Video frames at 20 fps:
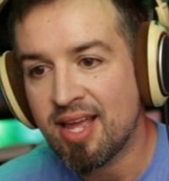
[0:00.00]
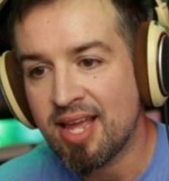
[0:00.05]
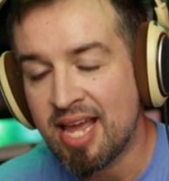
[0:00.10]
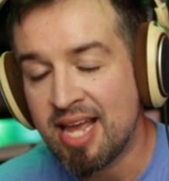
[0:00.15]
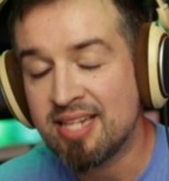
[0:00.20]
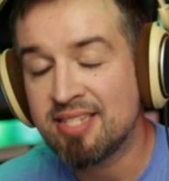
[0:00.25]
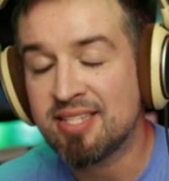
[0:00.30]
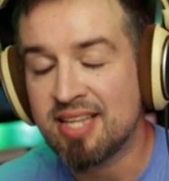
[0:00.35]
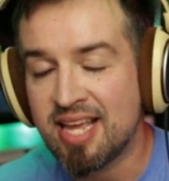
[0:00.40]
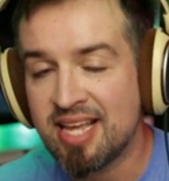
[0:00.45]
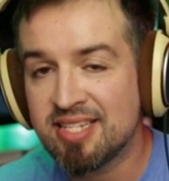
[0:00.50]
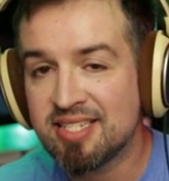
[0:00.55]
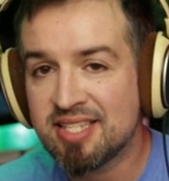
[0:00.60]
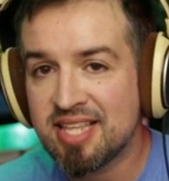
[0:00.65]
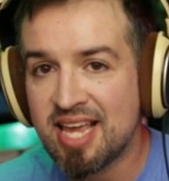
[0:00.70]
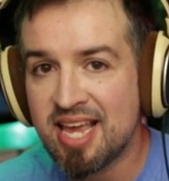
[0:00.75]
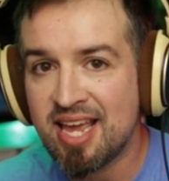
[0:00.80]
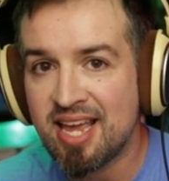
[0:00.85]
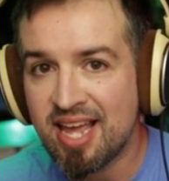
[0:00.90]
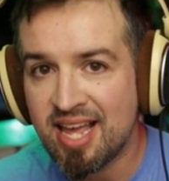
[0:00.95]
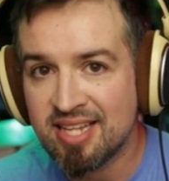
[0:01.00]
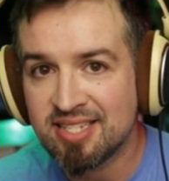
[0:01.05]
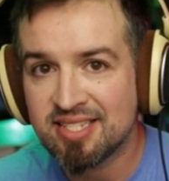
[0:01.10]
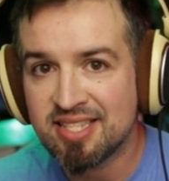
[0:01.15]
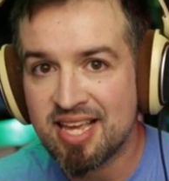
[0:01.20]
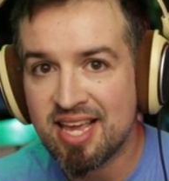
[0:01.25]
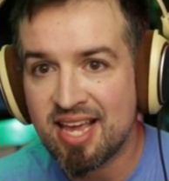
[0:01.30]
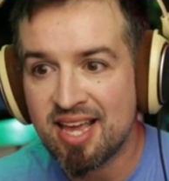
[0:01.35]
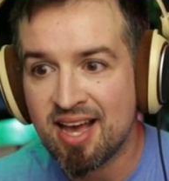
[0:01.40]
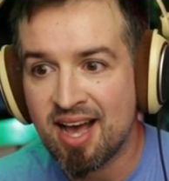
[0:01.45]
Is is the is
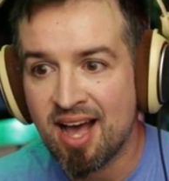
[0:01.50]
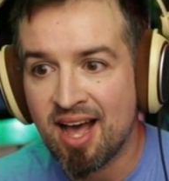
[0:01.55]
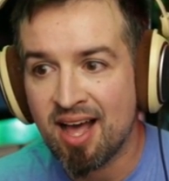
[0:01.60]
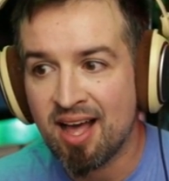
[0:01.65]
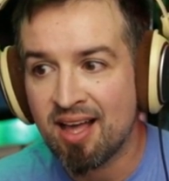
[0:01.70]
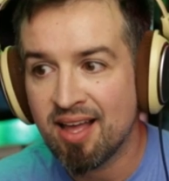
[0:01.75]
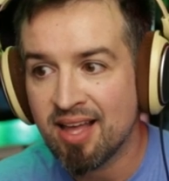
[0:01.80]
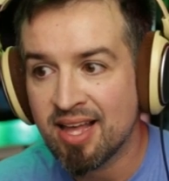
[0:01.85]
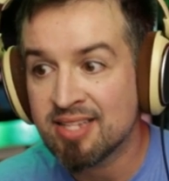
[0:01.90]
the uh,